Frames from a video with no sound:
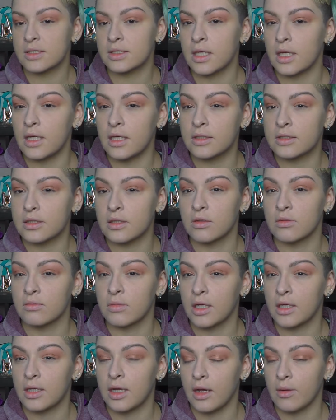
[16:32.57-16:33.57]
settings
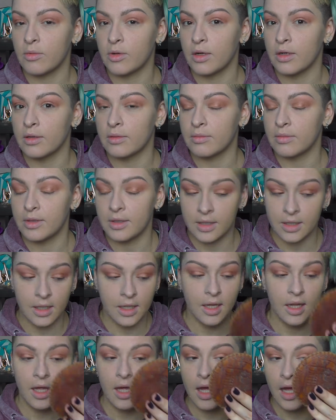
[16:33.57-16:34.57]
on my camera, but
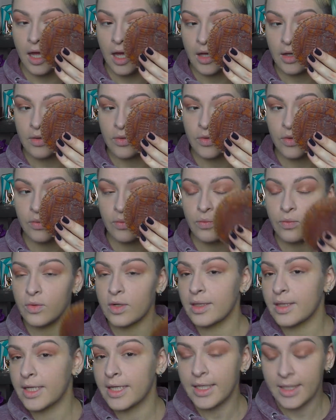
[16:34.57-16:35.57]
I
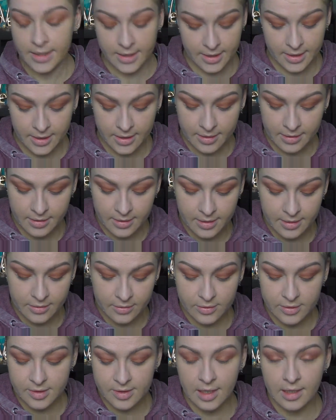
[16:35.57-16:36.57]
don't really
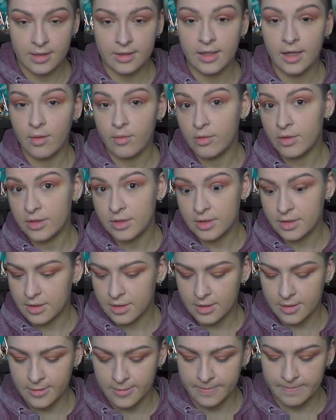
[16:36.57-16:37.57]
understand cameras,
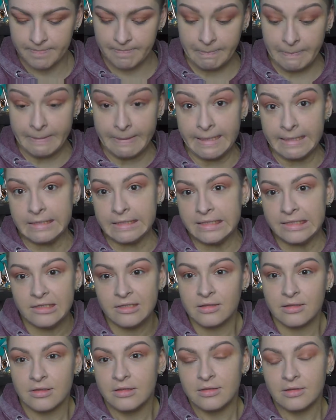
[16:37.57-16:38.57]
so
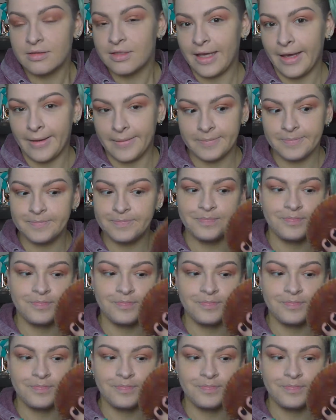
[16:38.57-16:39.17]
yeah.